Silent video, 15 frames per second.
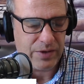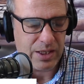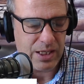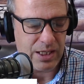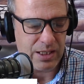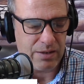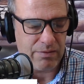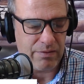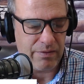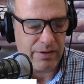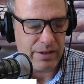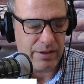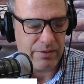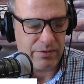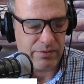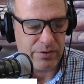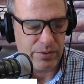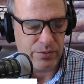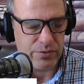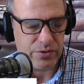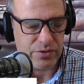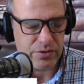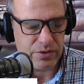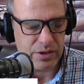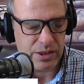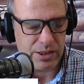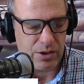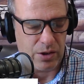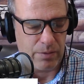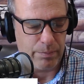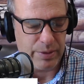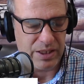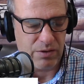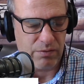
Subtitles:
uh, those are big